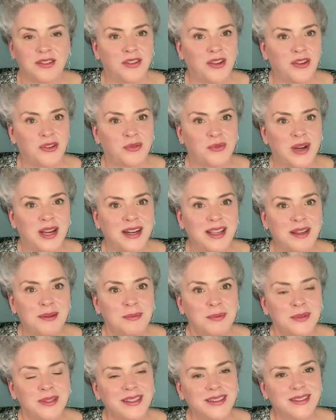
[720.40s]
already,
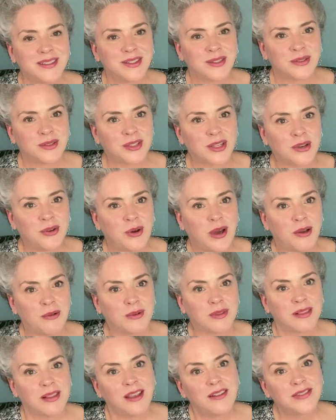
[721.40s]
please do so. I
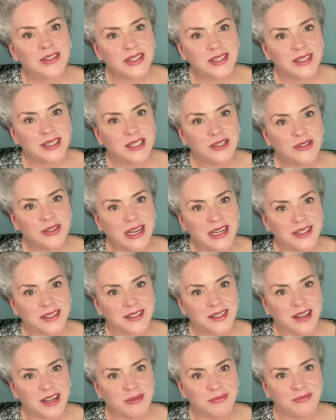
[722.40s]
would love to see you next
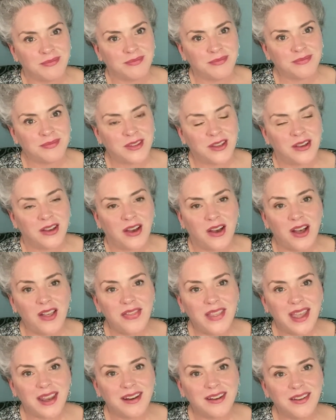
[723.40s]
time. On
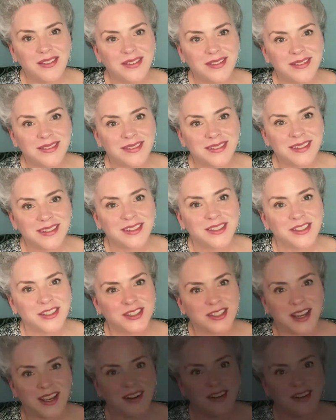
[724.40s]
that note, shine